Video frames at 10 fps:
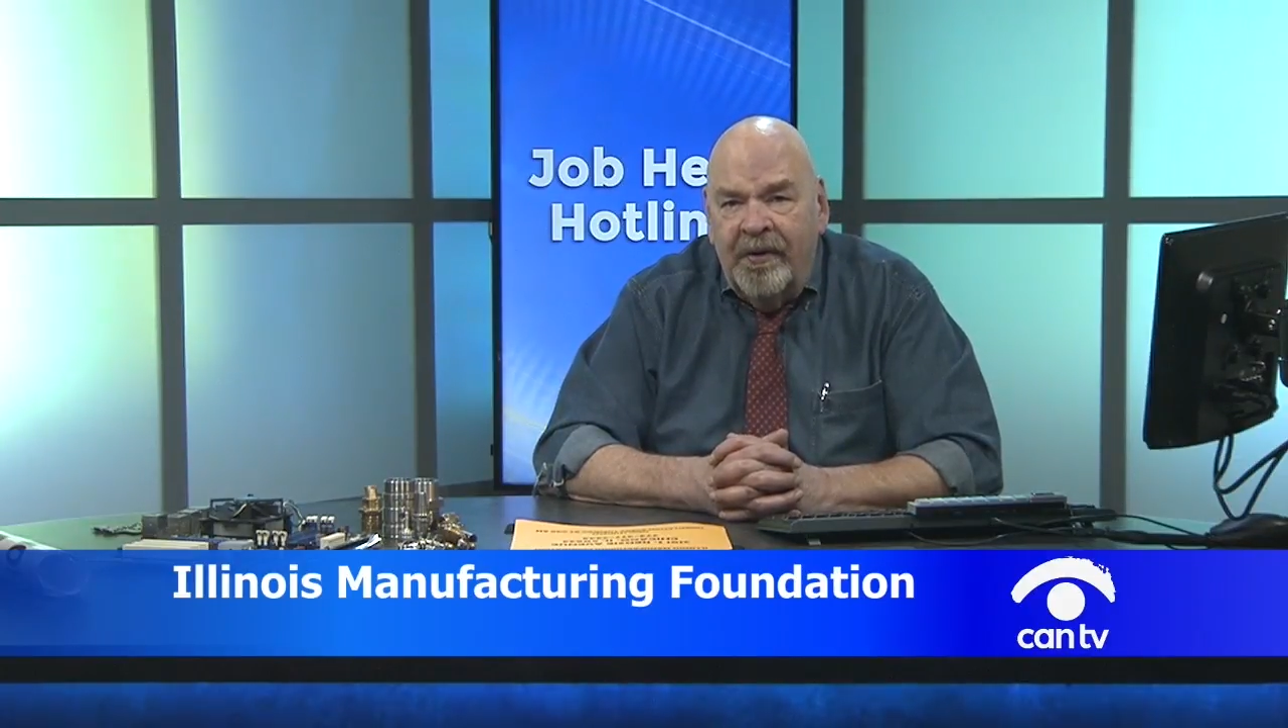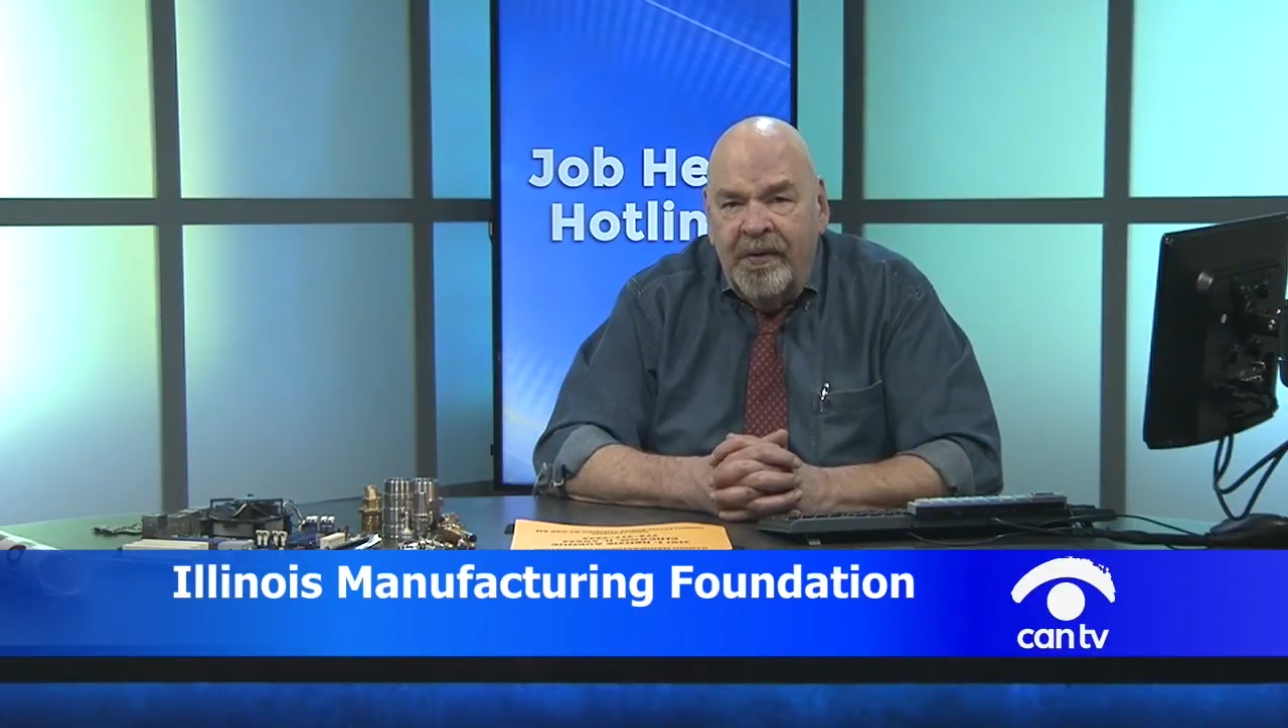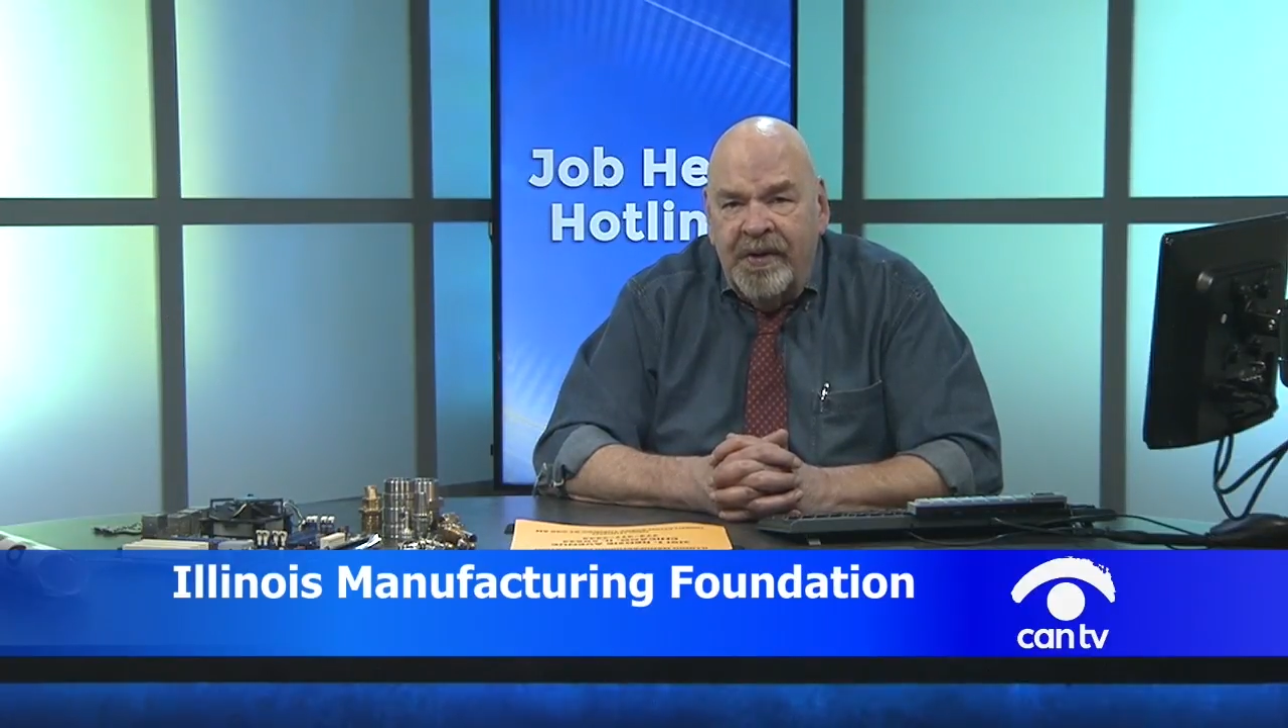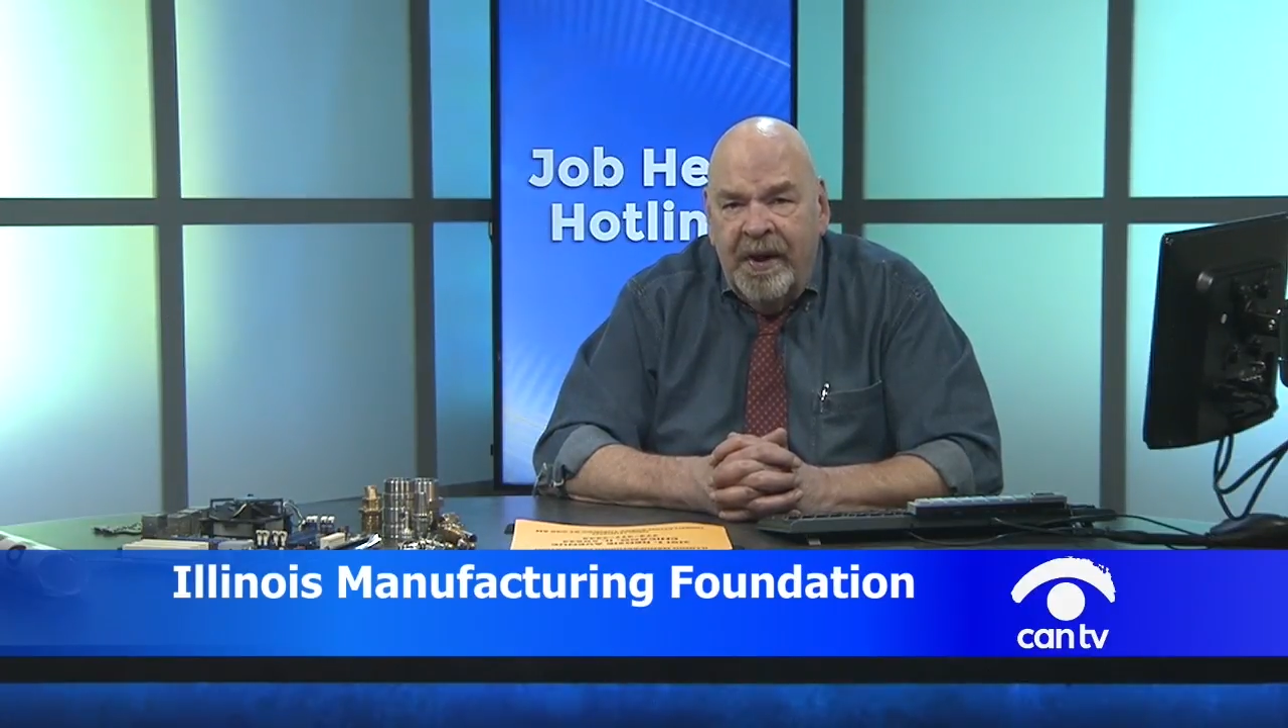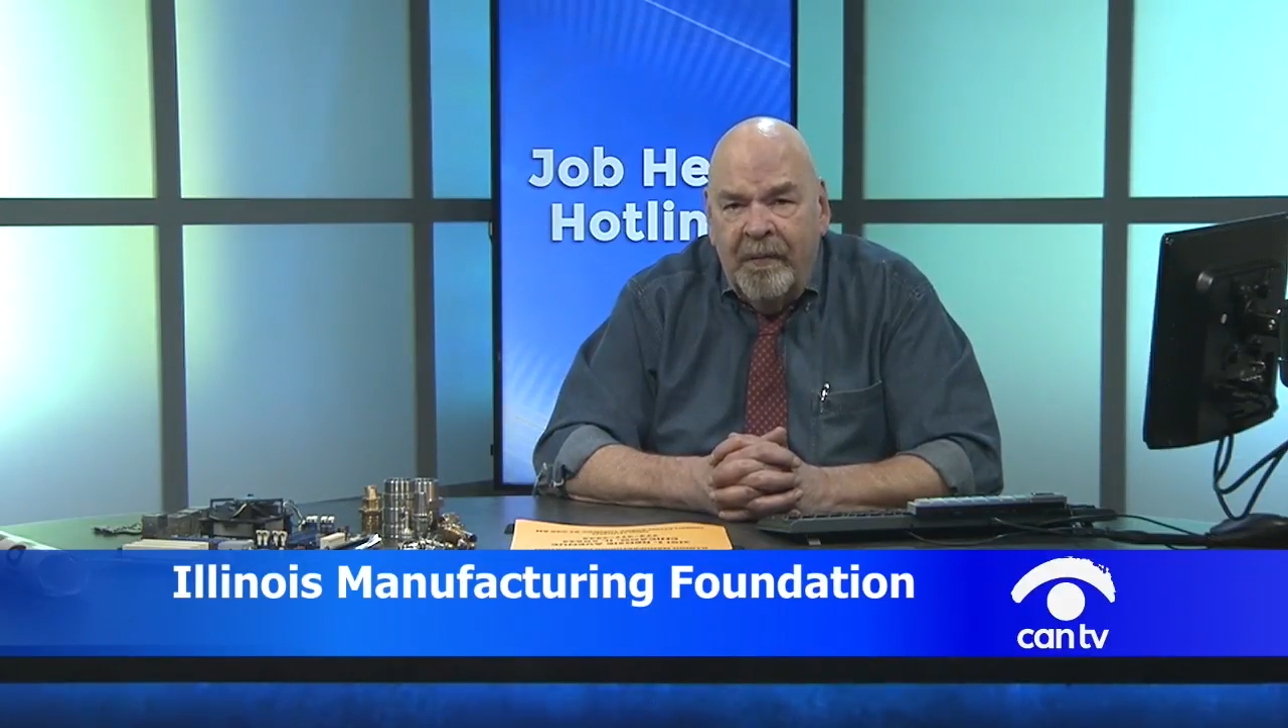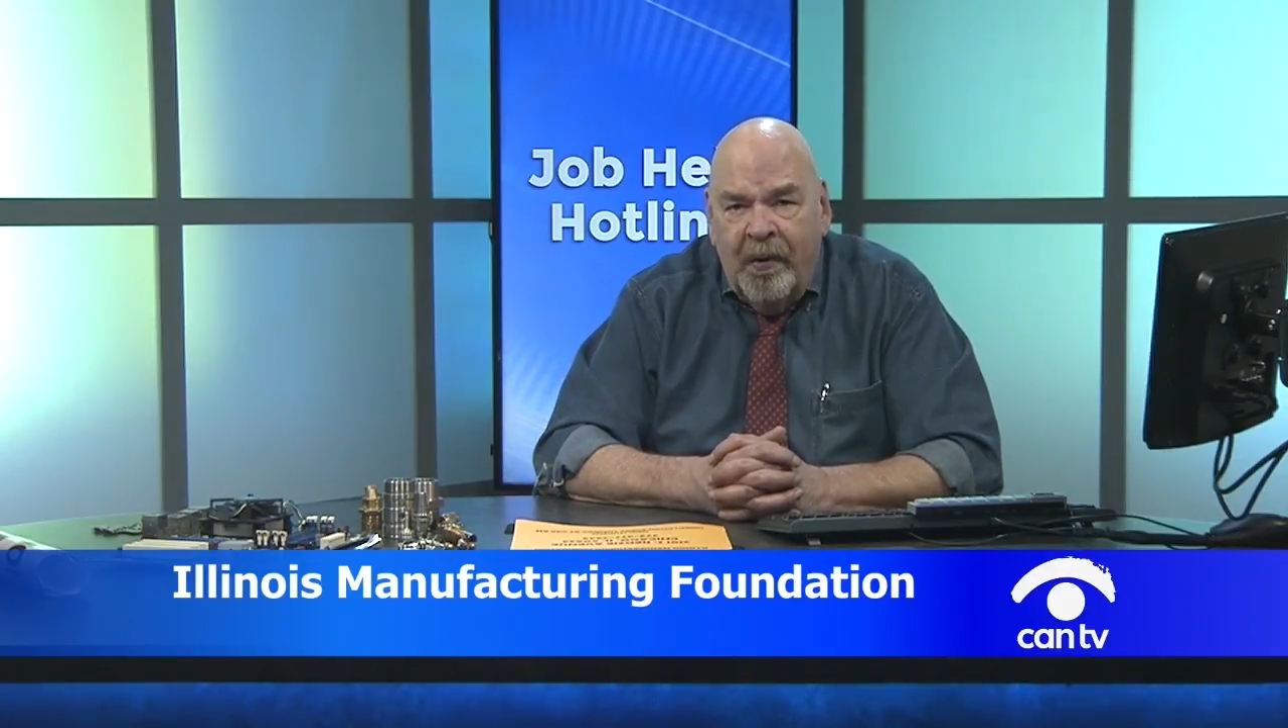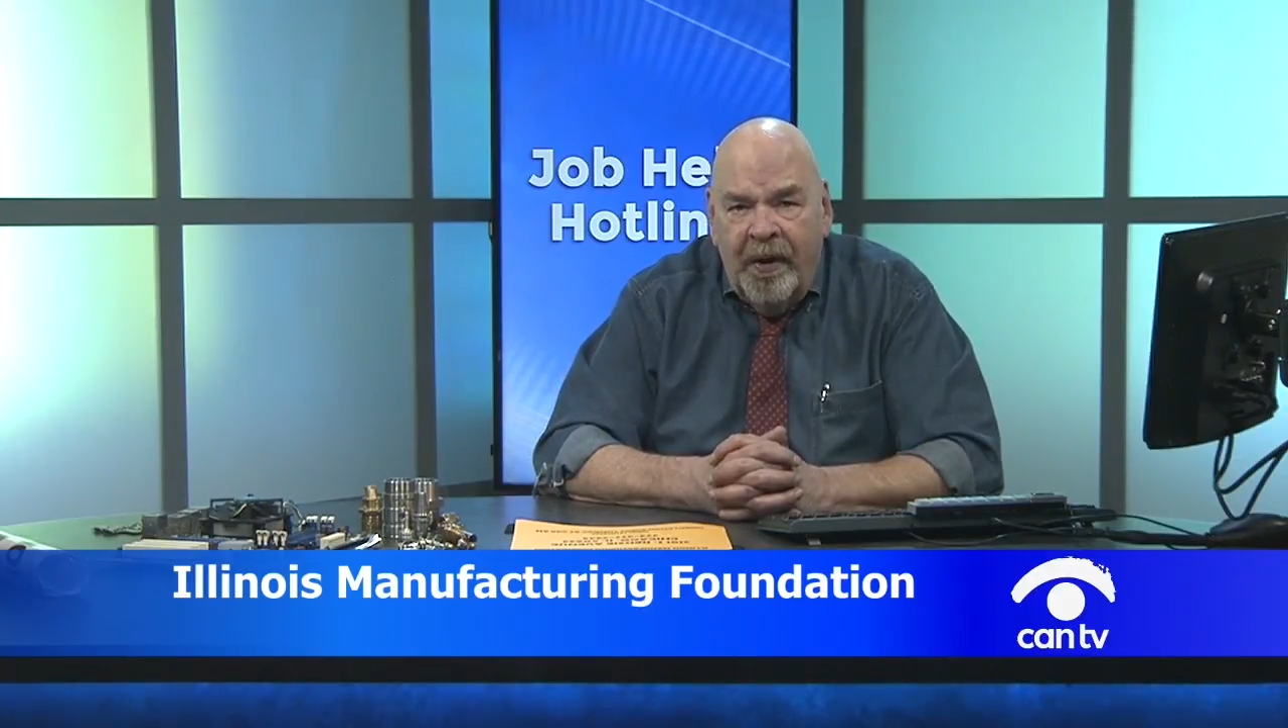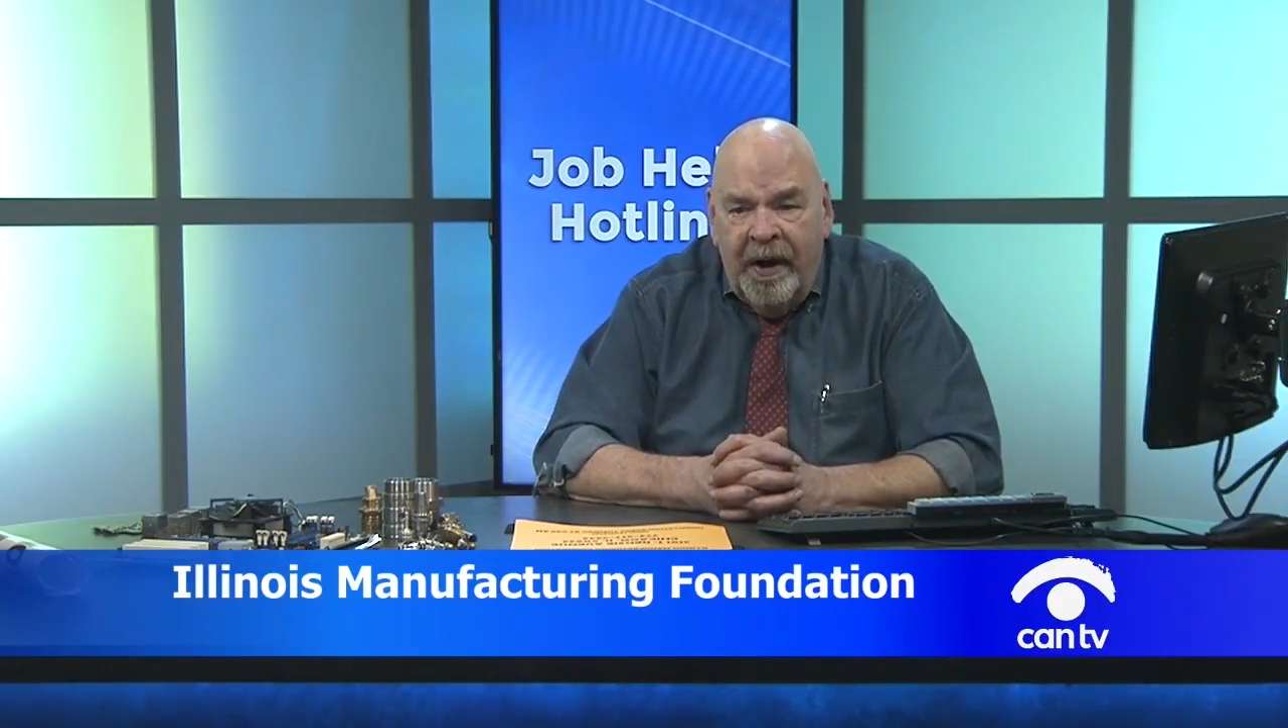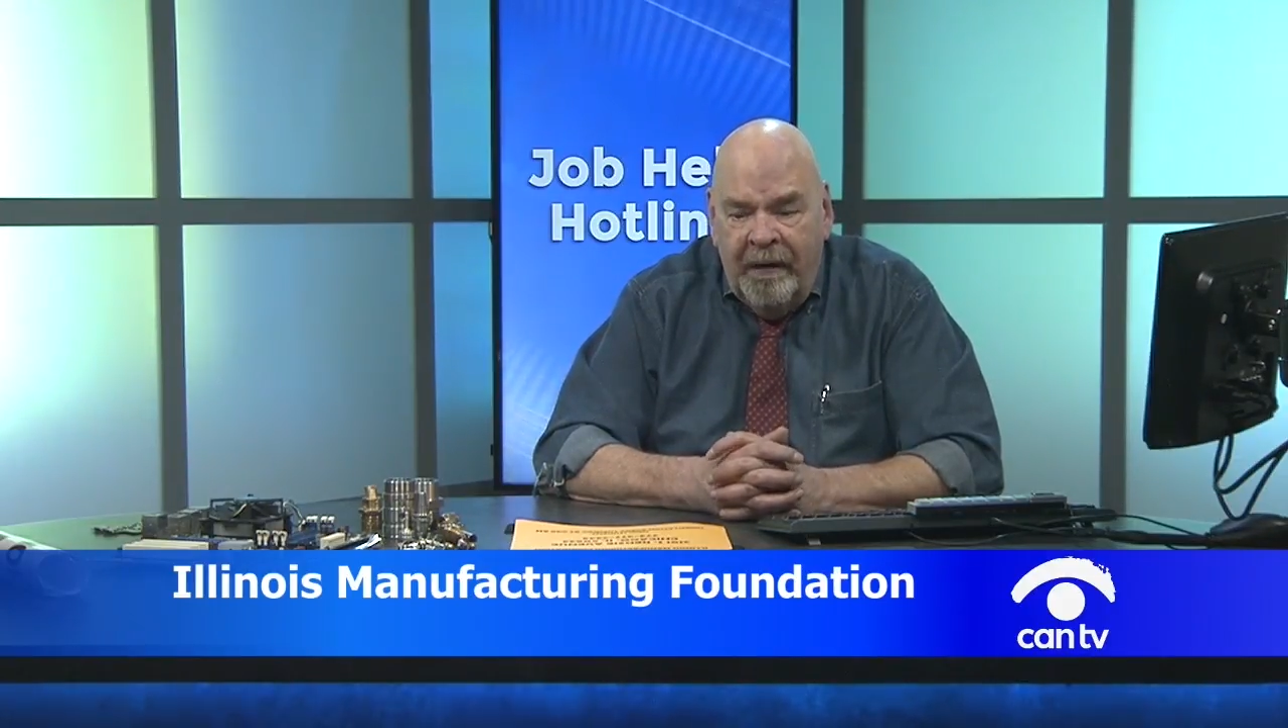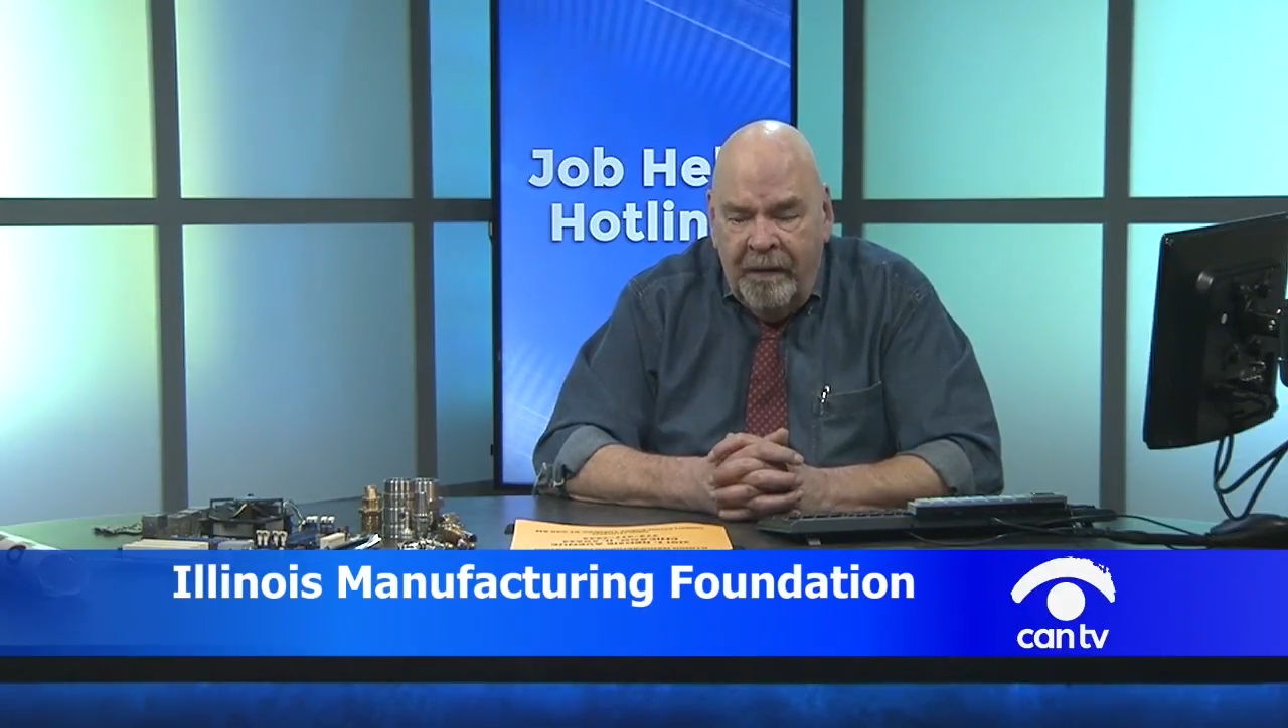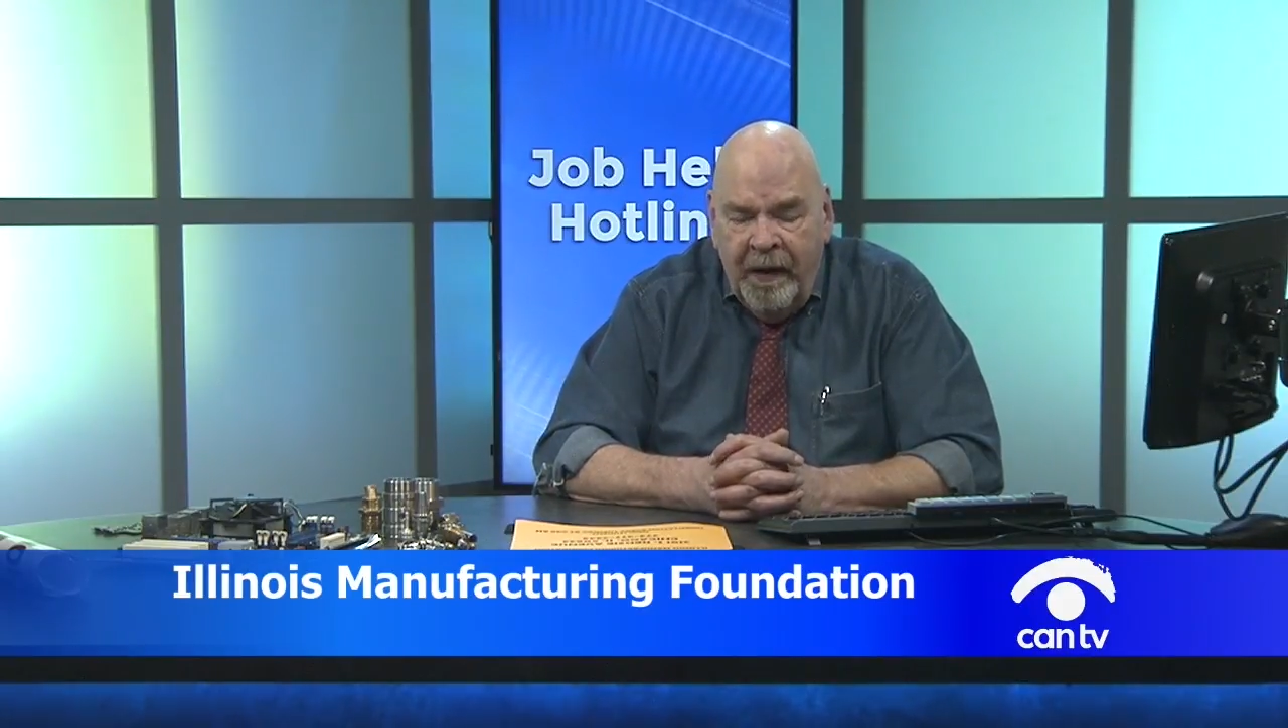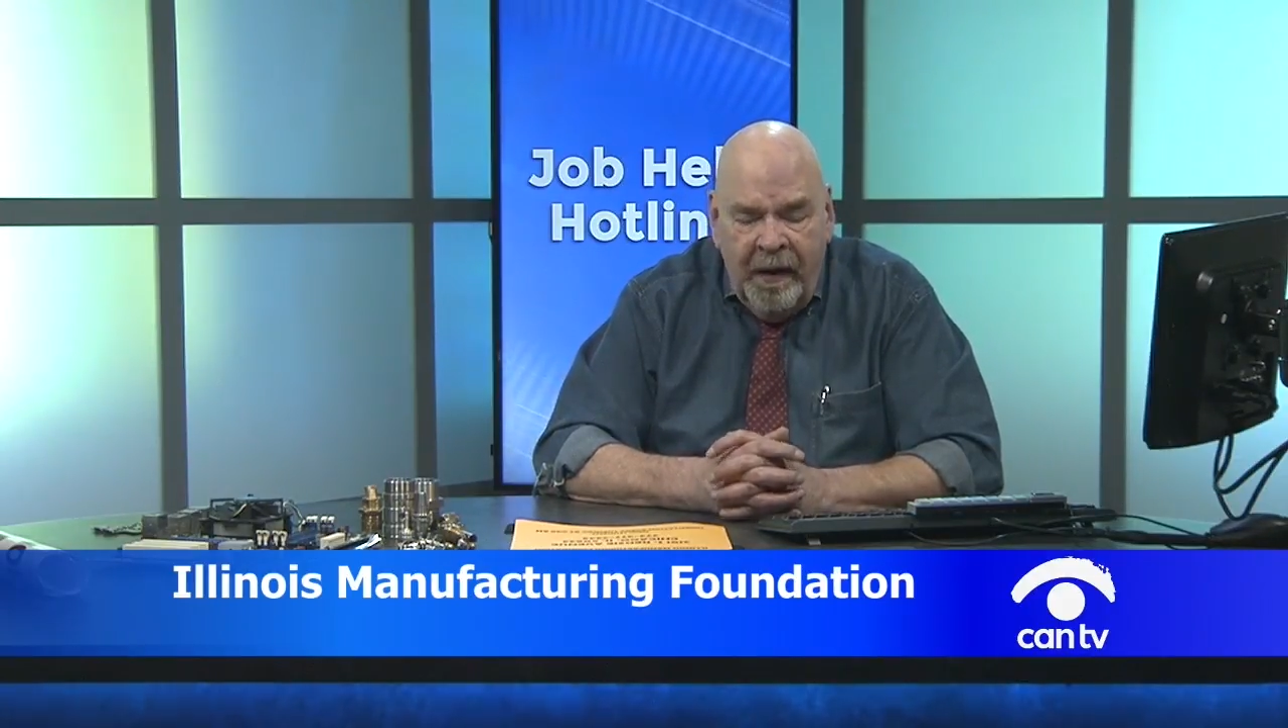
Tuesday morning,